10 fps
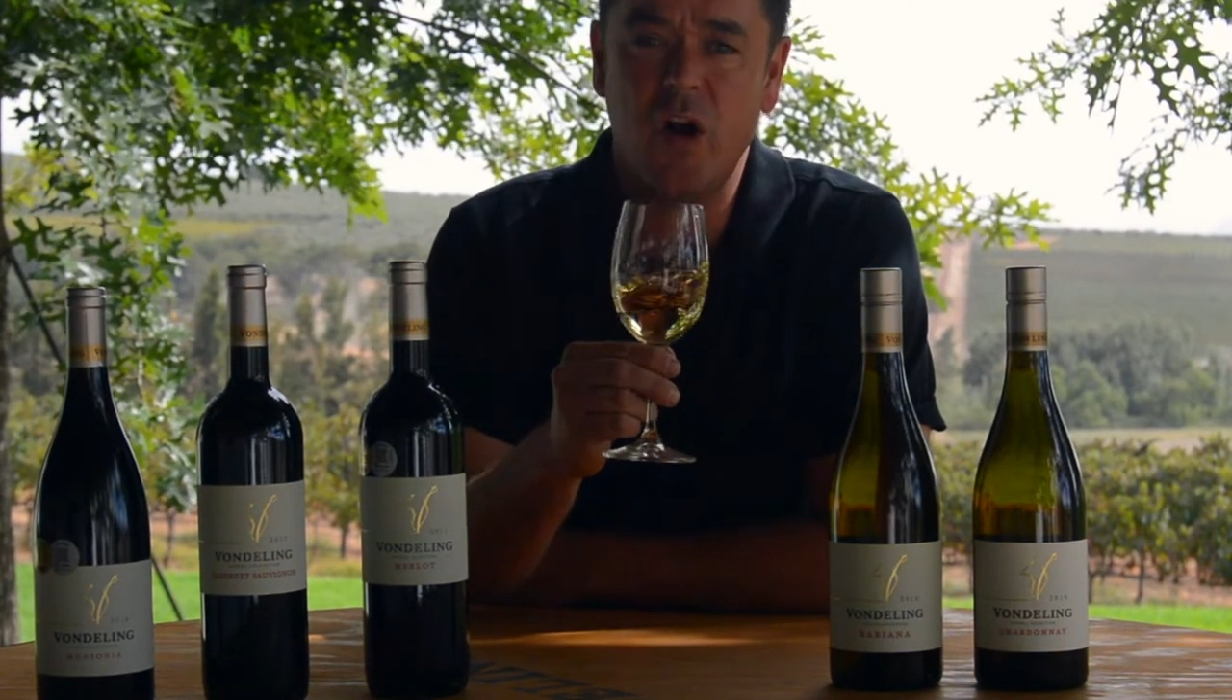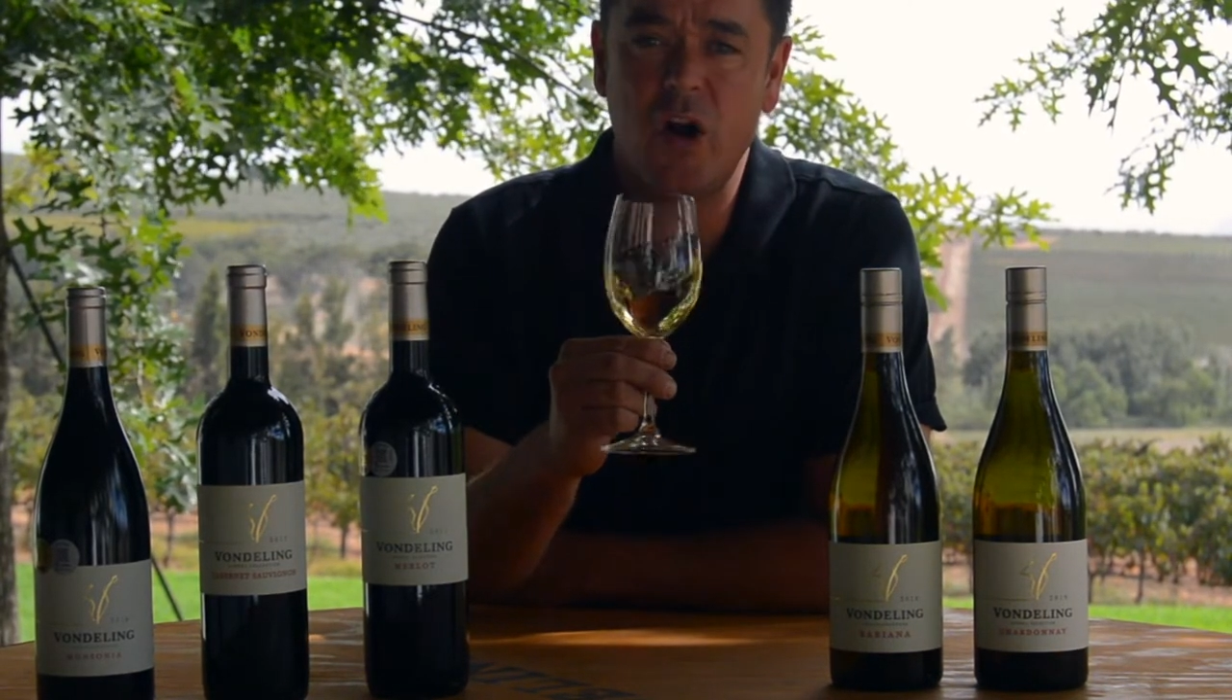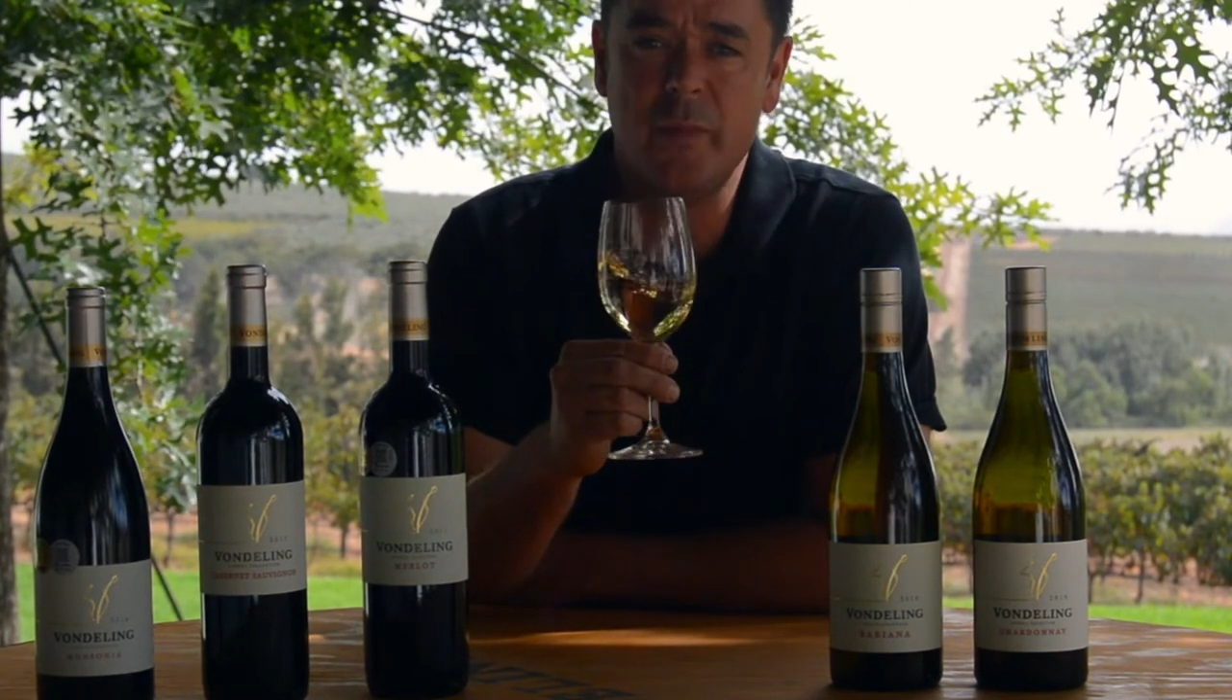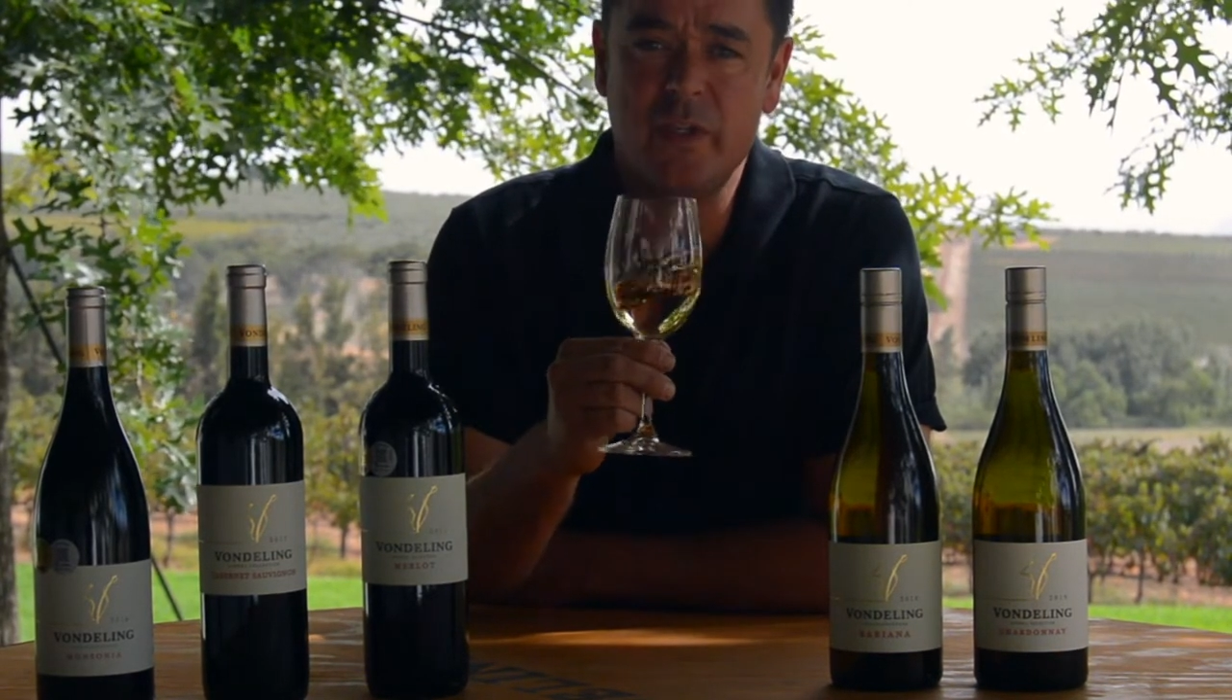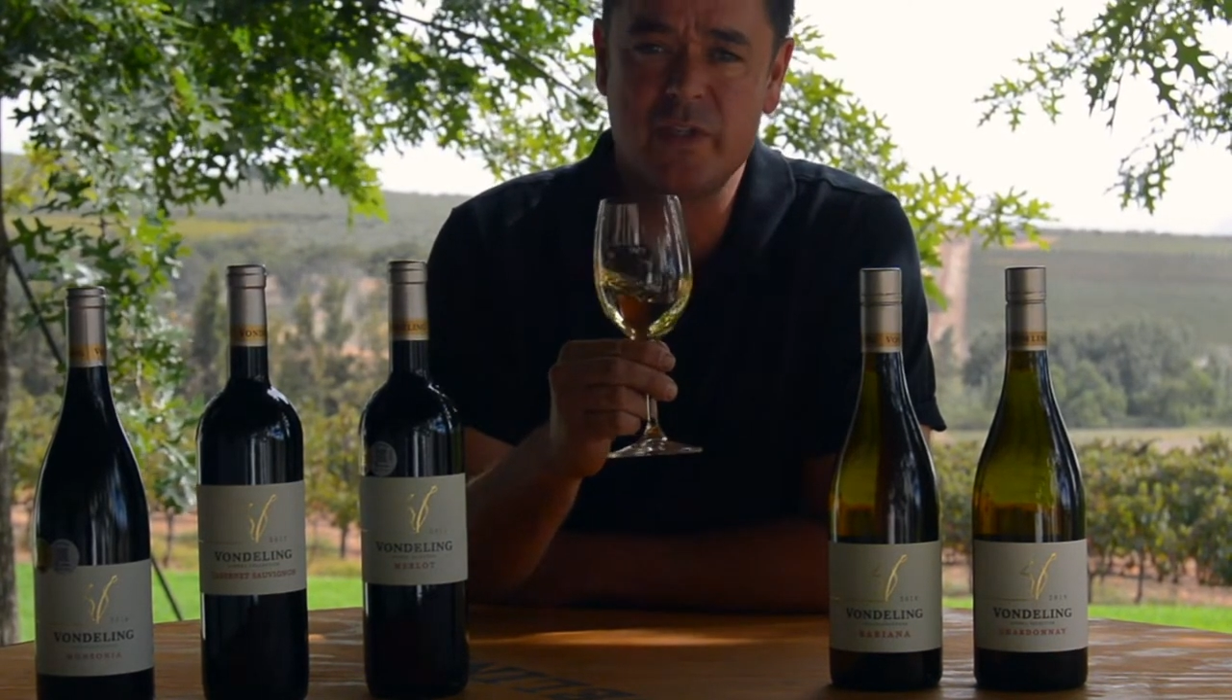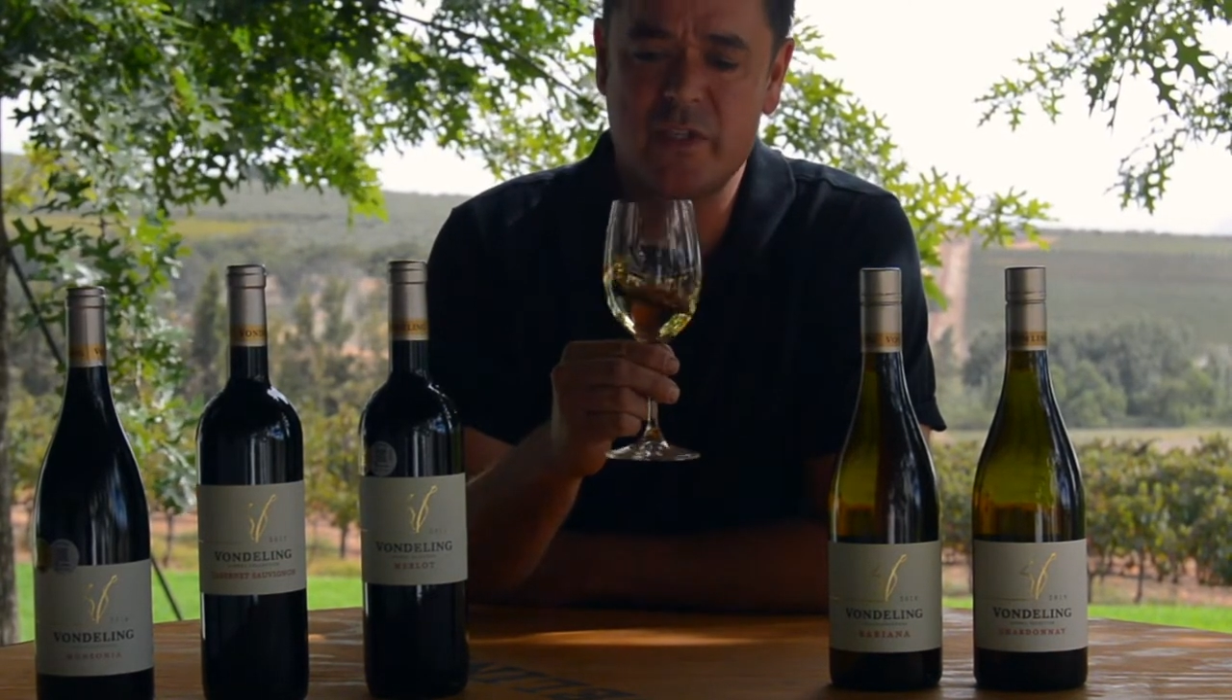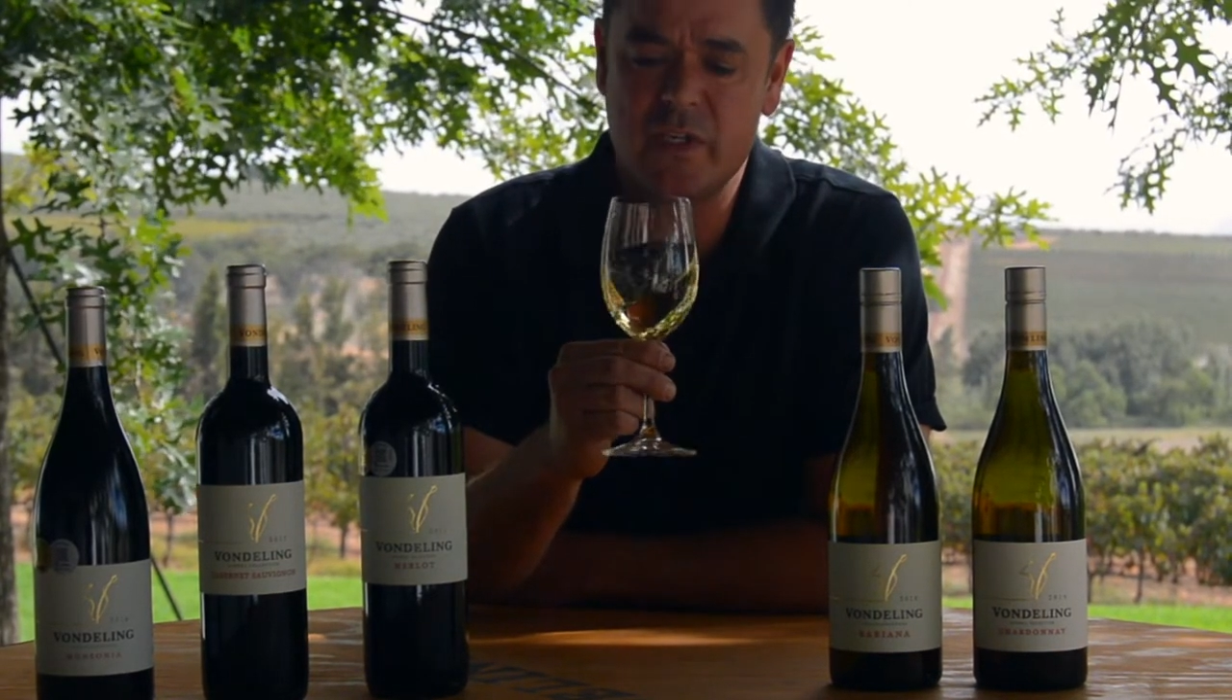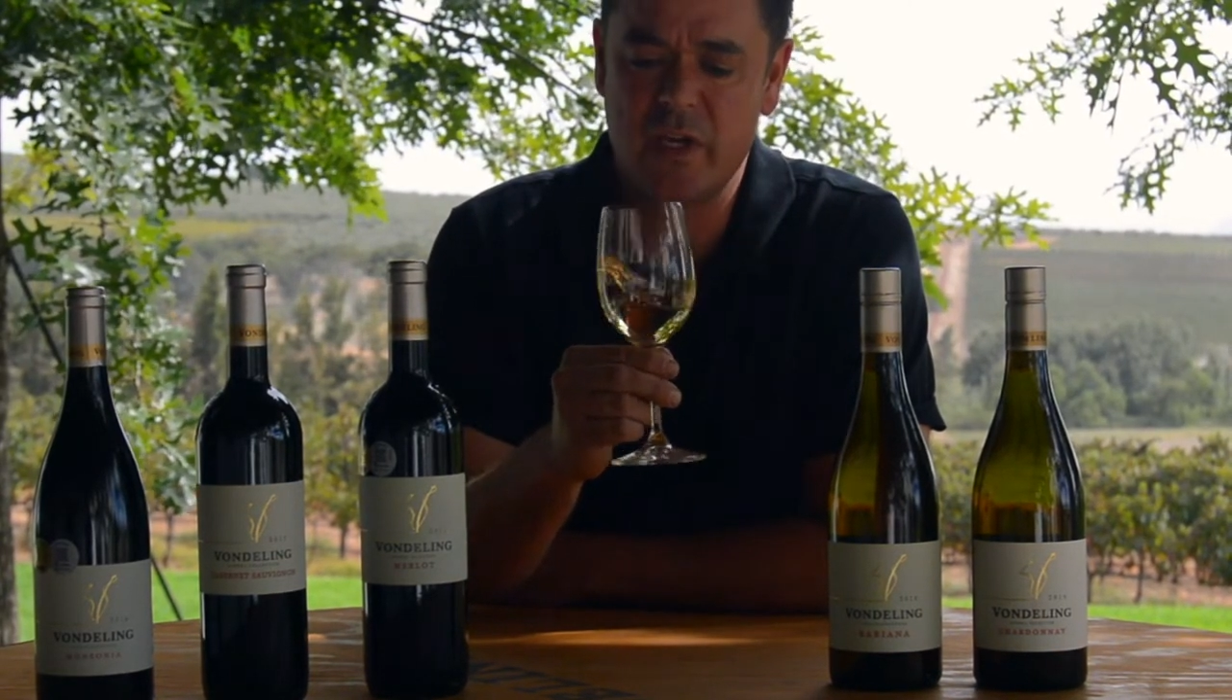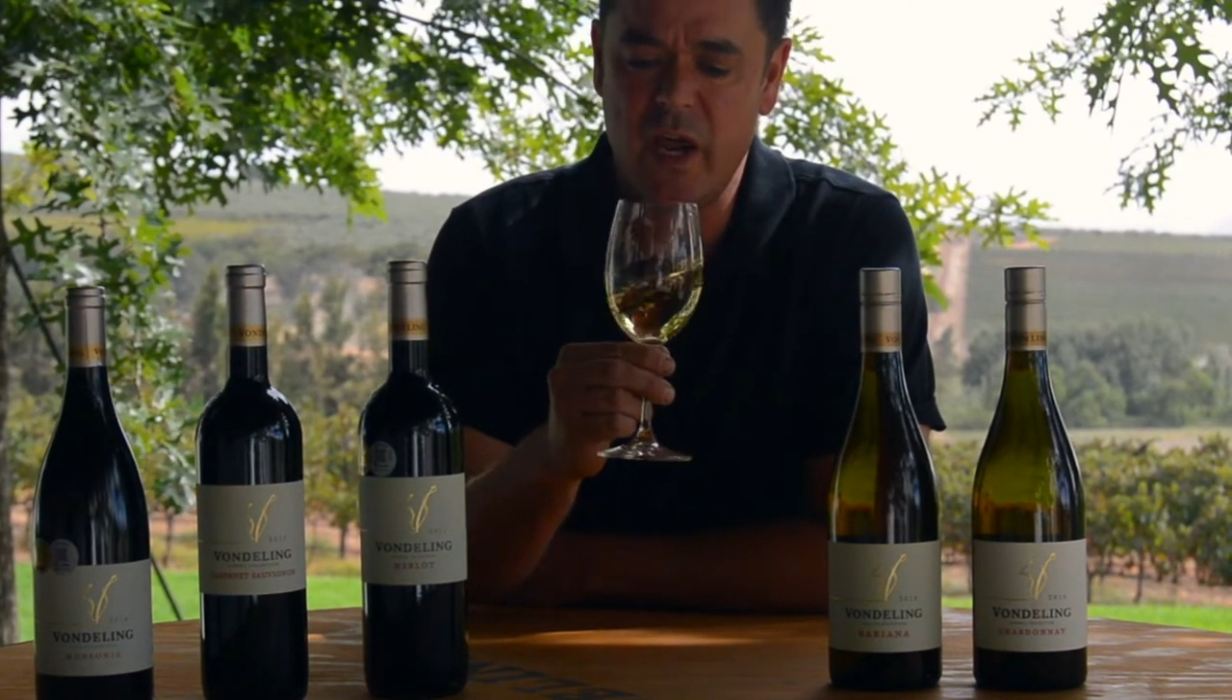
almonds